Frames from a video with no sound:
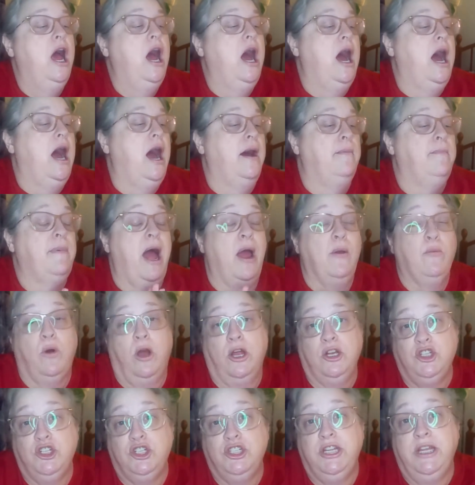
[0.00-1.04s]
I
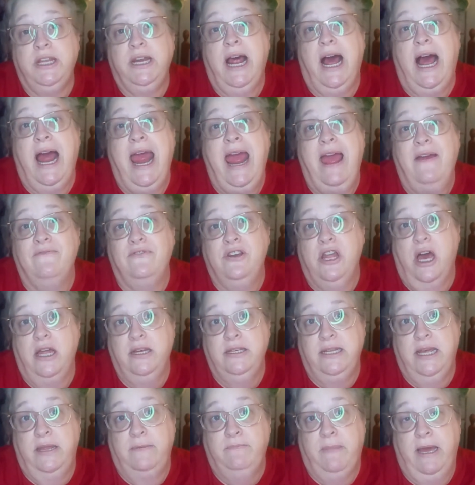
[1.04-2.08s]
watched it. I have not
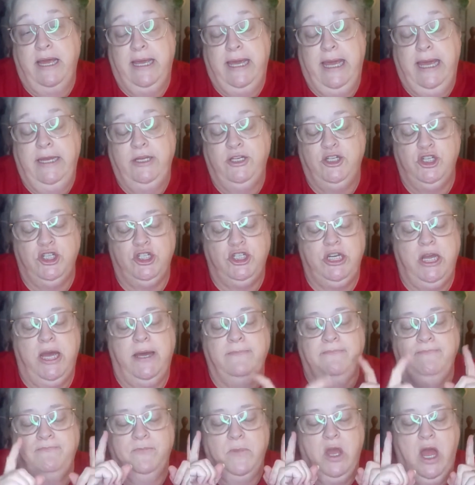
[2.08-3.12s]
done my gauges yet.
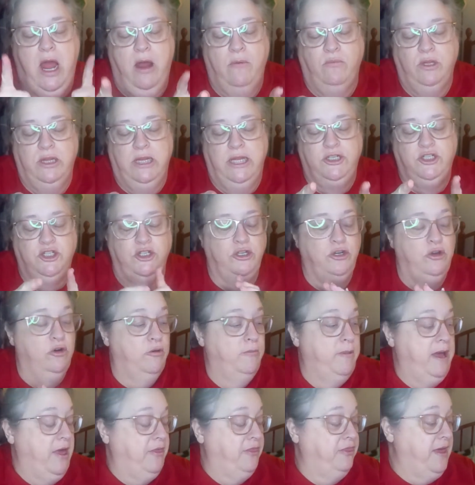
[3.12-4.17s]
I will let you know
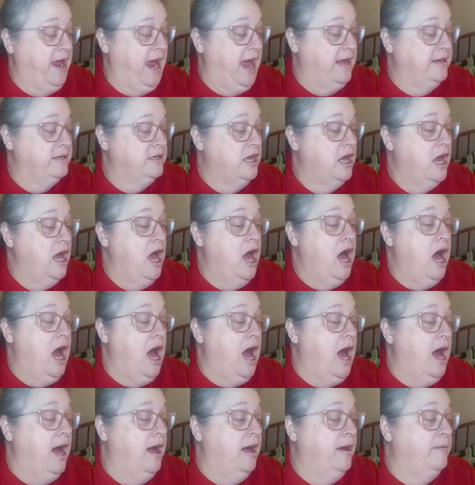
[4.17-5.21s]
about that.
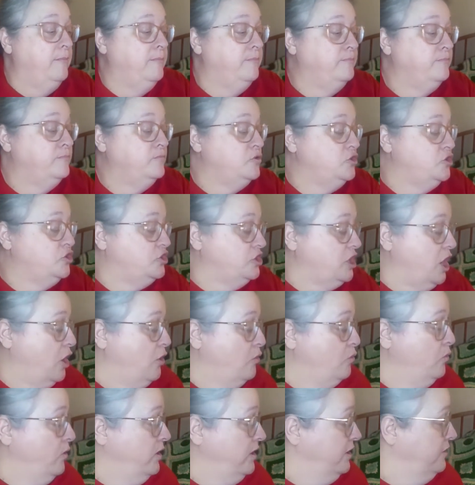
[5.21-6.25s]
So
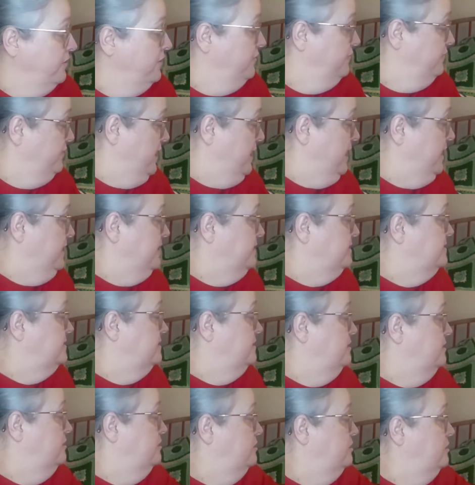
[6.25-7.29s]
one of the things,
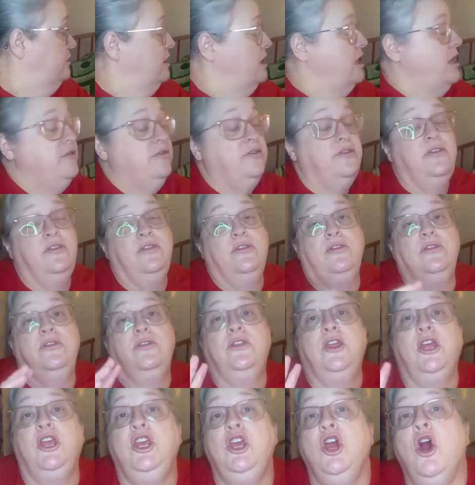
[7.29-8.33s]

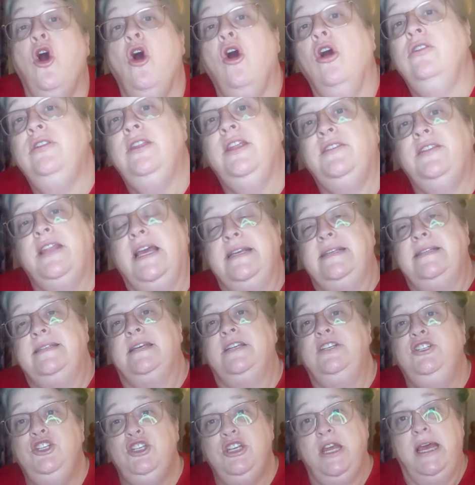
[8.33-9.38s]
the yarn that they
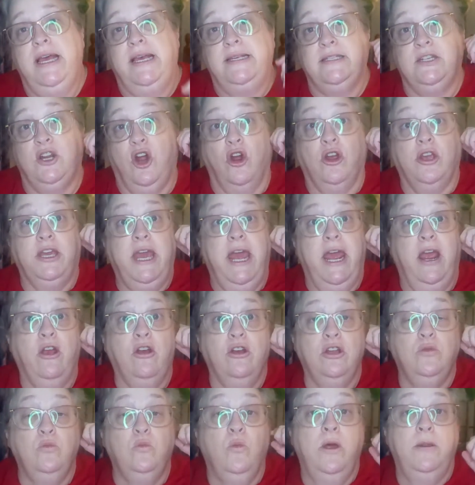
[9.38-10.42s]
suggest are
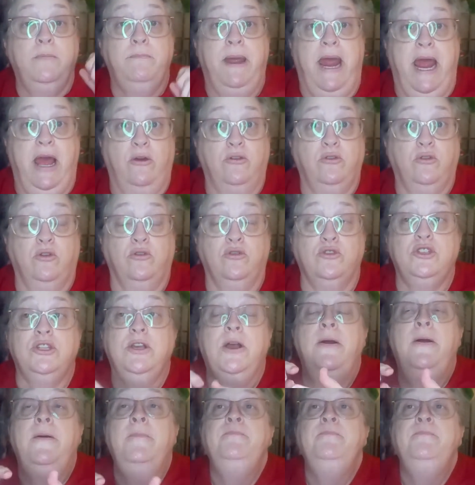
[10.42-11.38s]
Caron 1-pounders.